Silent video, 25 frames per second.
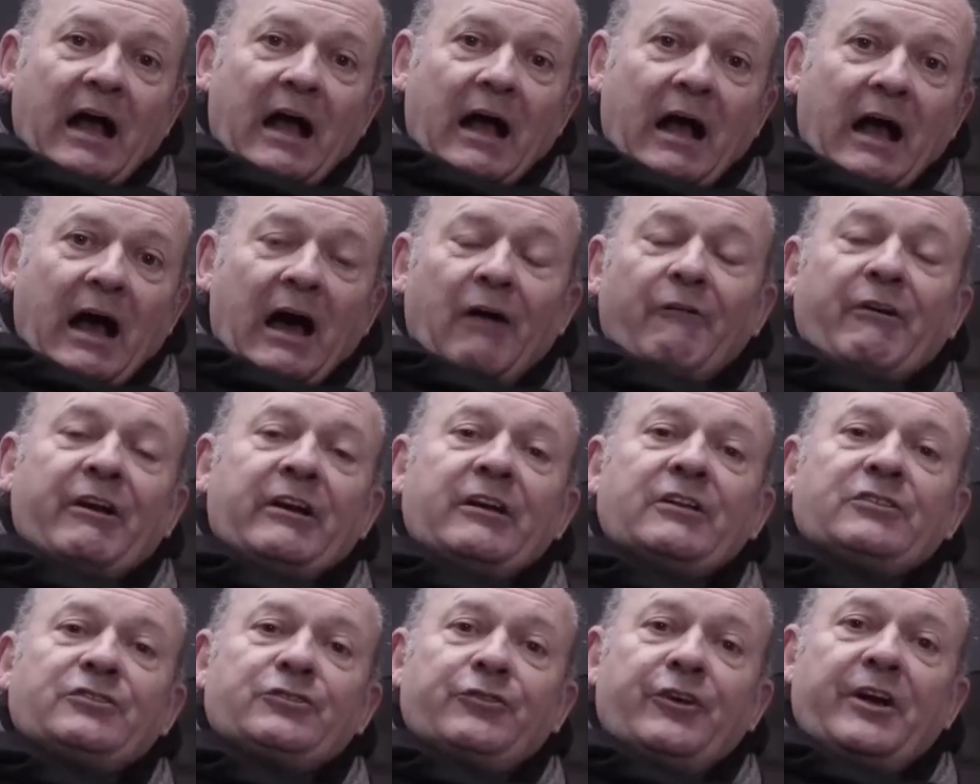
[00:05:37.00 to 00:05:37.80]
our
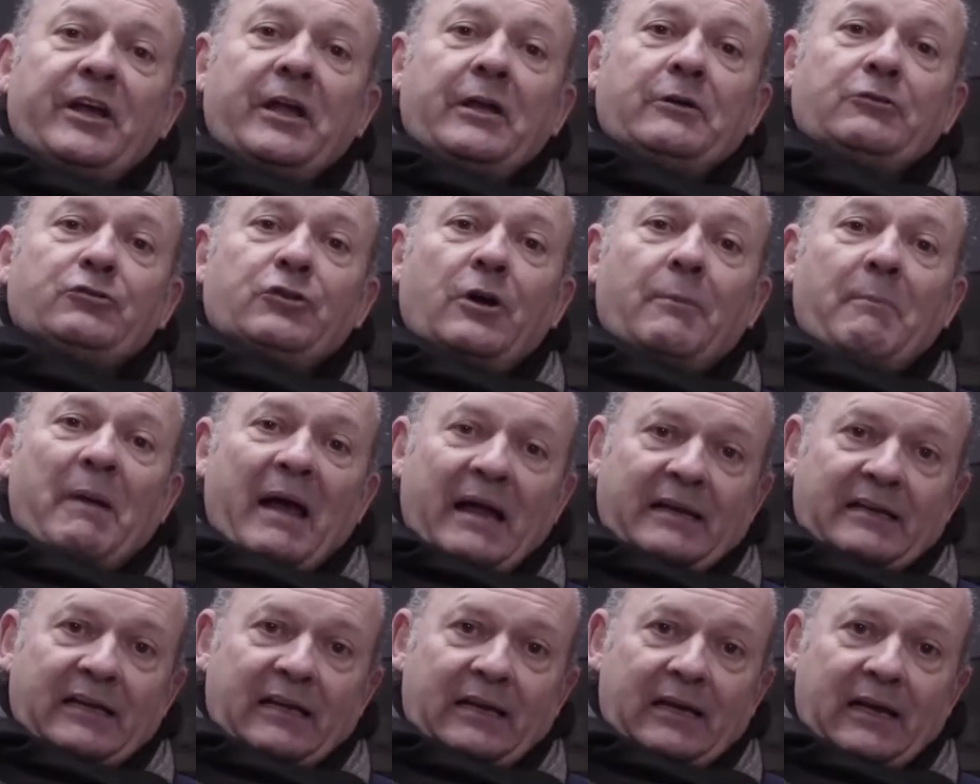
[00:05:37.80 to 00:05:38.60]
industry
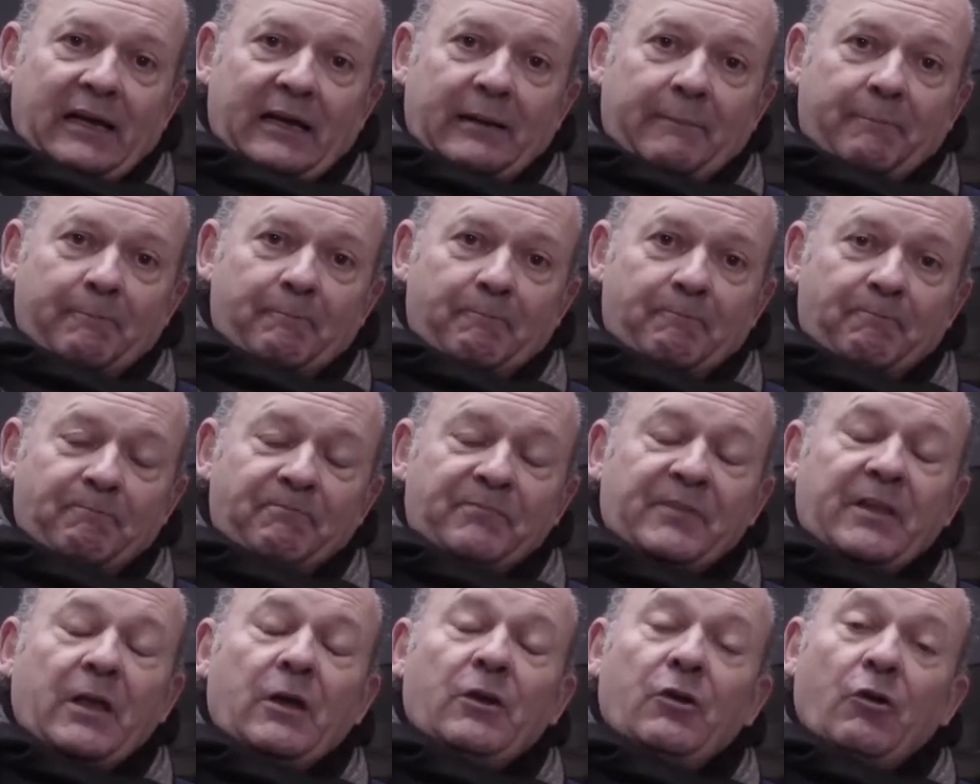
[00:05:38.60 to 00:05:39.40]
dramatically,
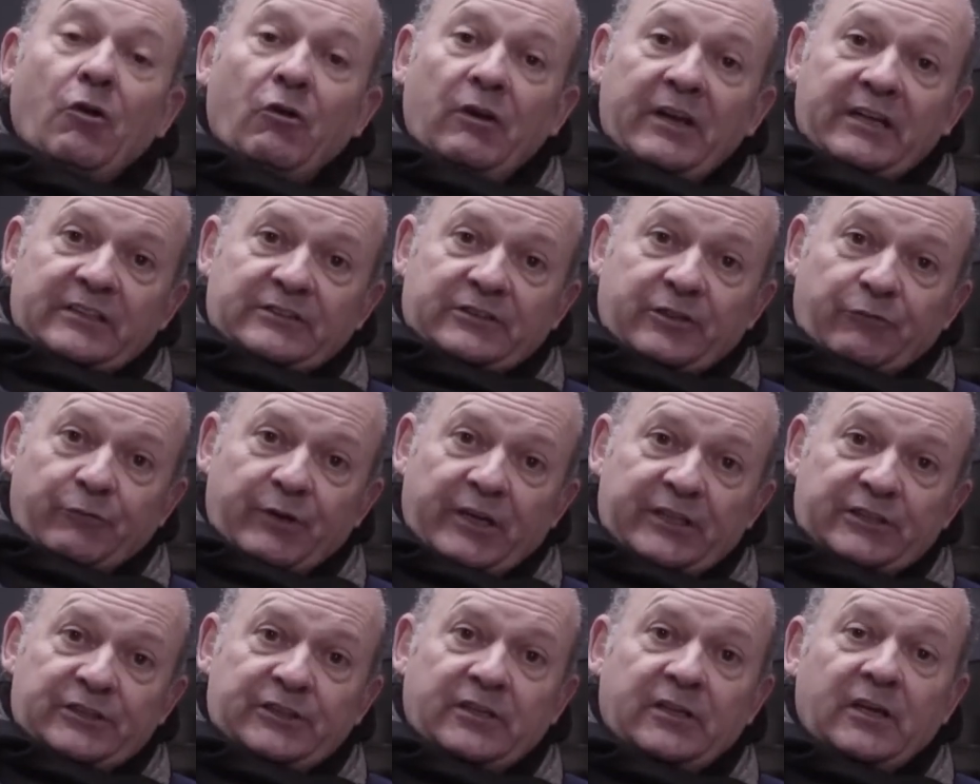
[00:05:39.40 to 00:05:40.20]
not least of
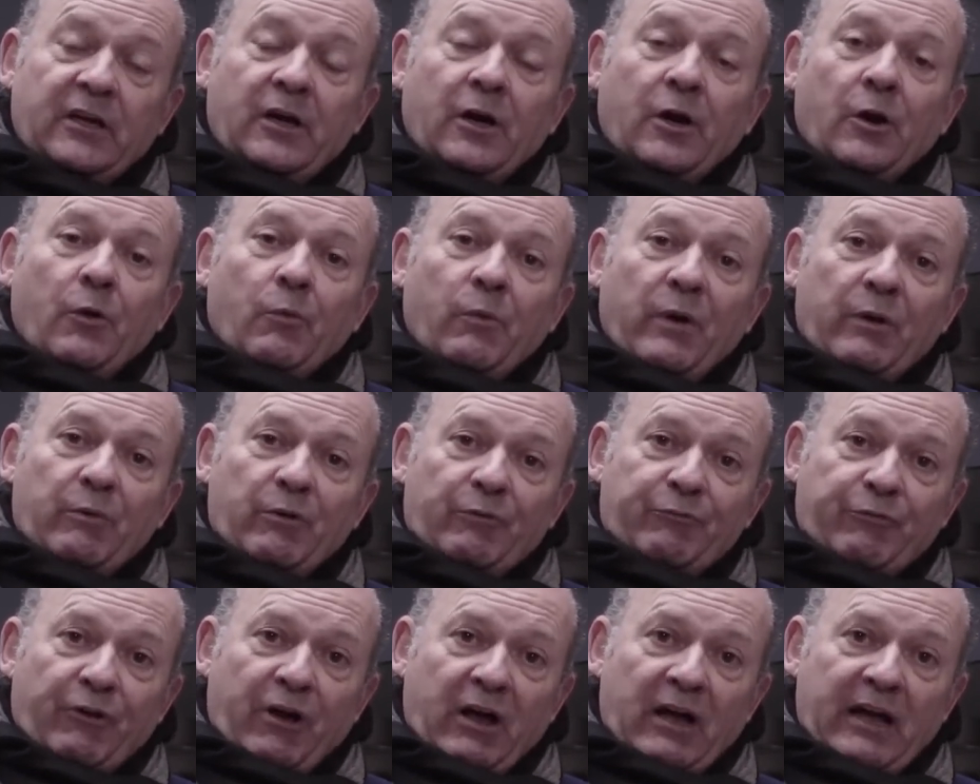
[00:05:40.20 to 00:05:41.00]
which we were
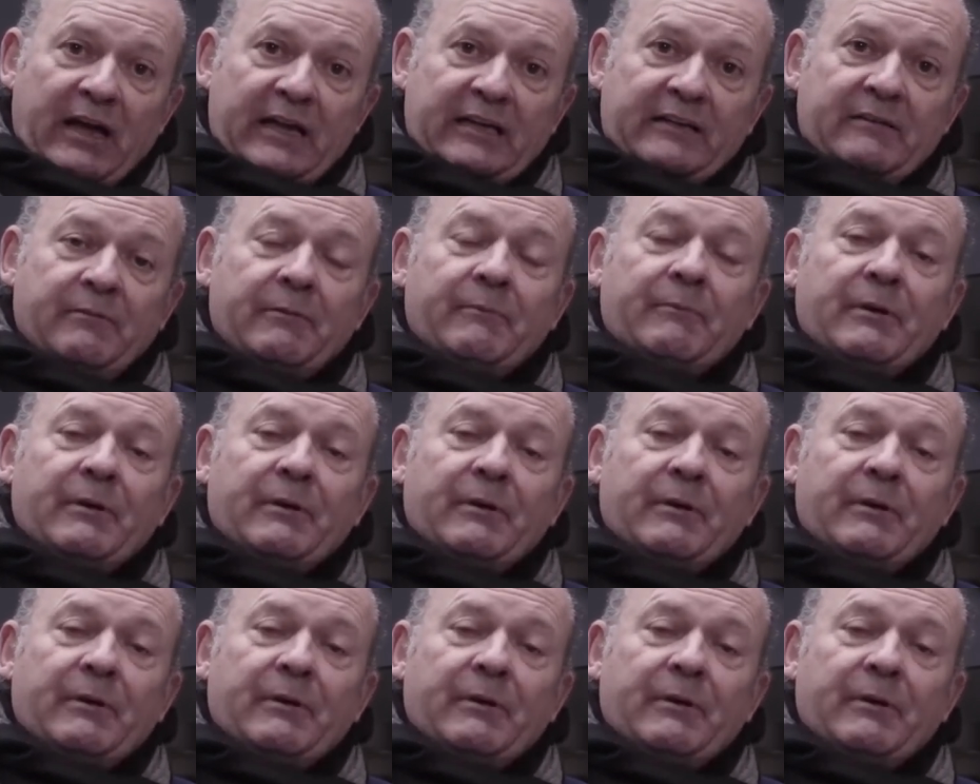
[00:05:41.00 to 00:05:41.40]
fined